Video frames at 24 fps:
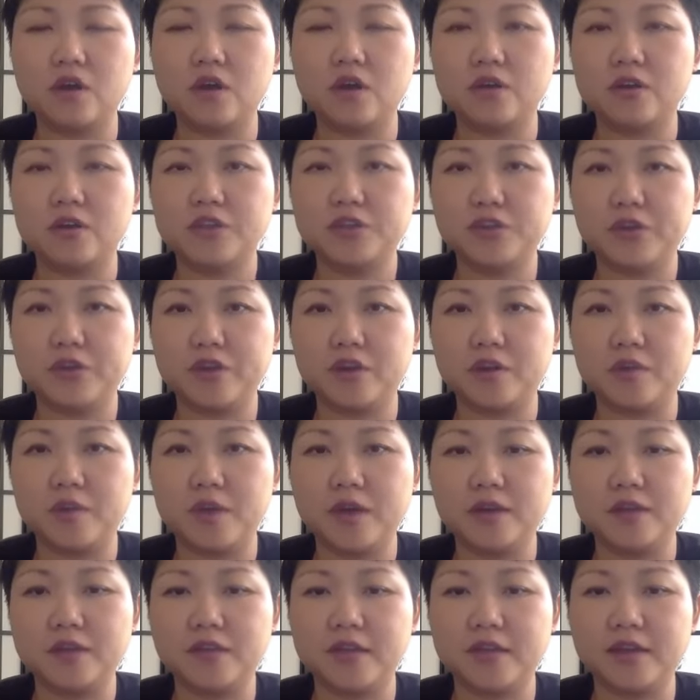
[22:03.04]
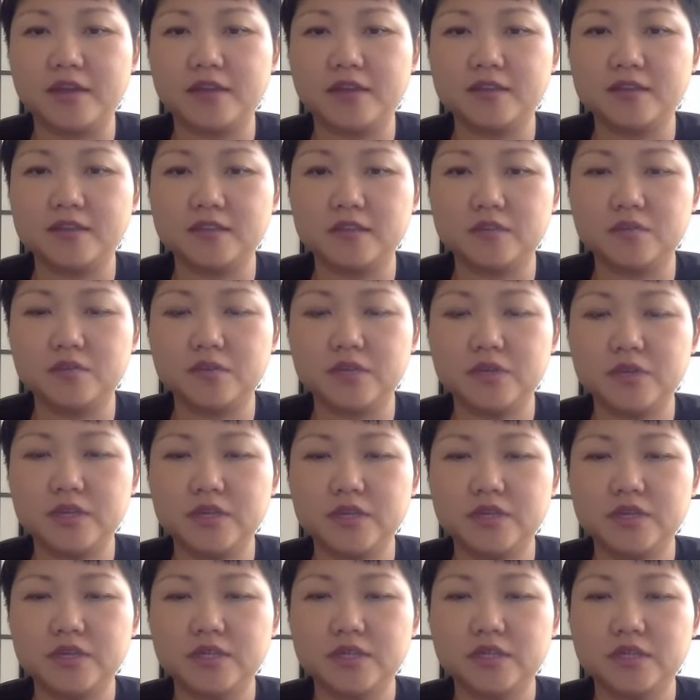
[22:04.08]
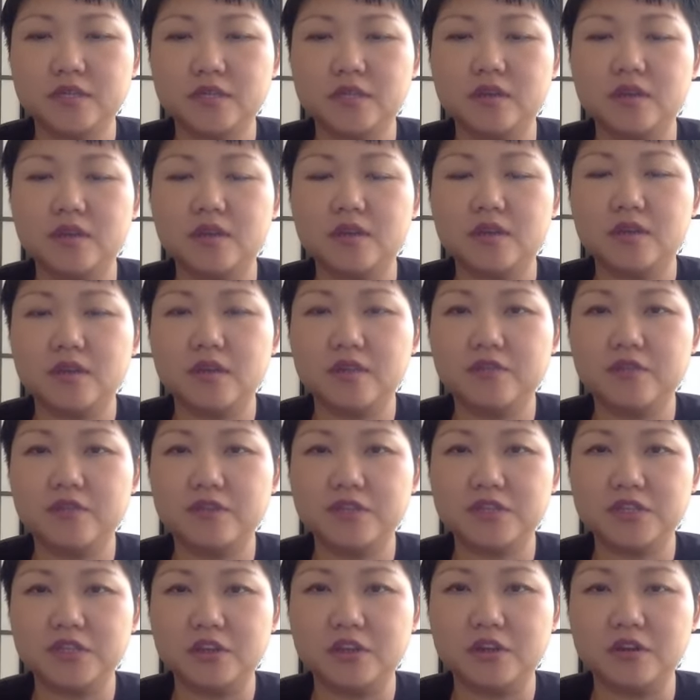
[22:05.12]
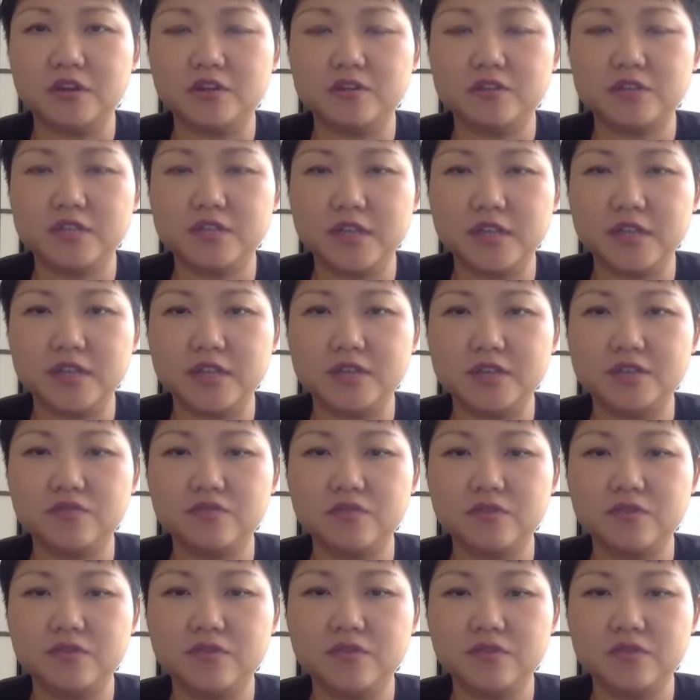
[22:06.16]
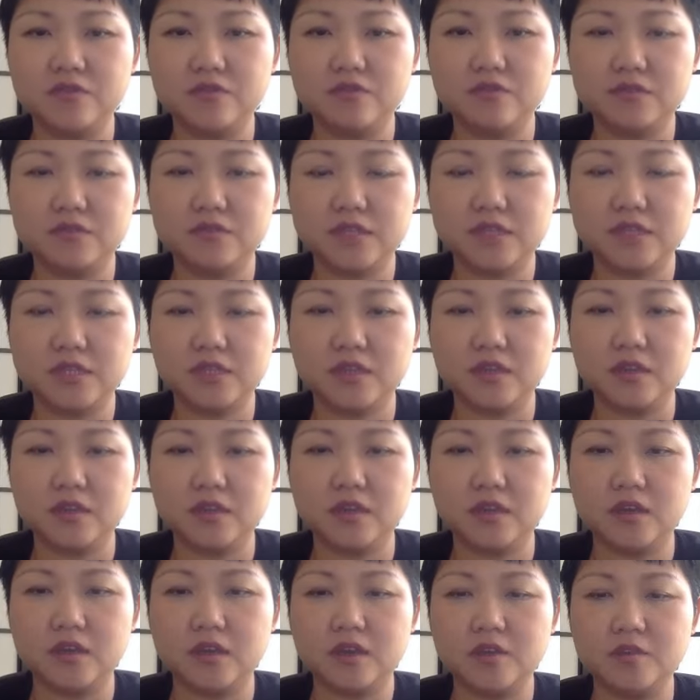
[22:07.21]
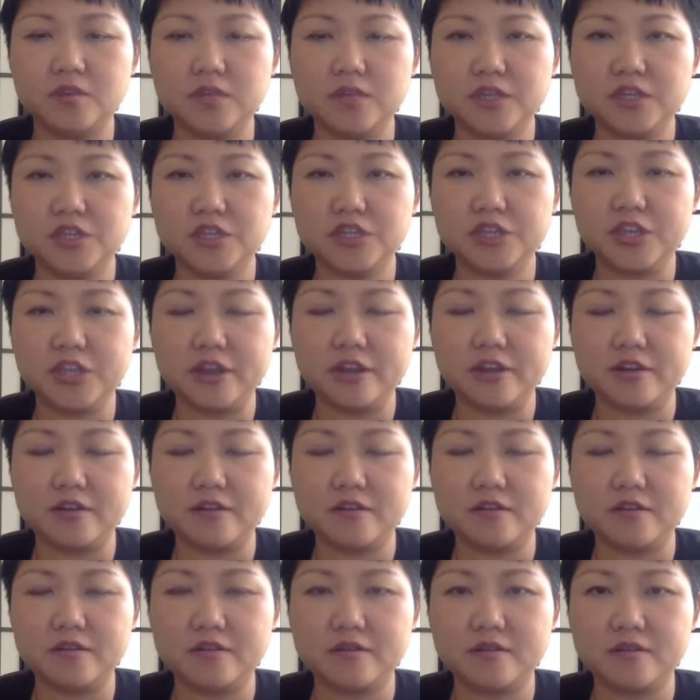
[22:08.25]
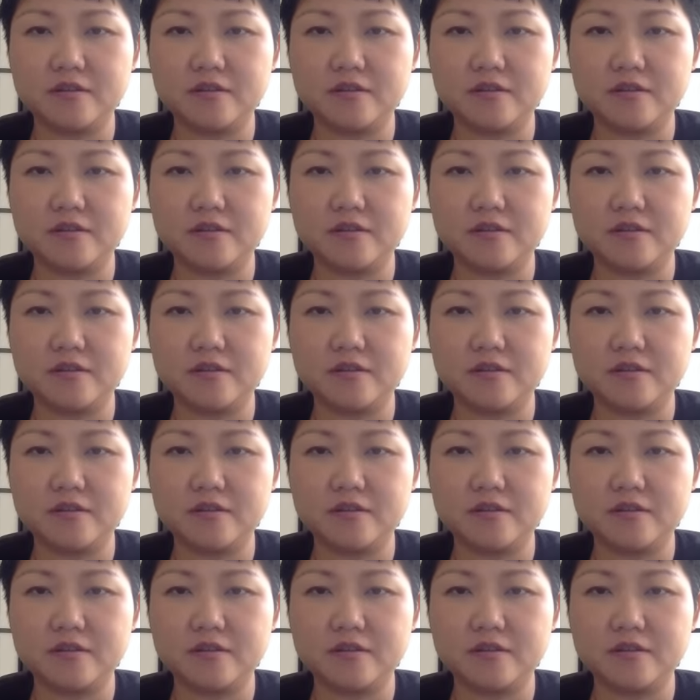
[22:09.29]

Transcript: are enjoying our podcasts, please leave us stars and reviews, and please share.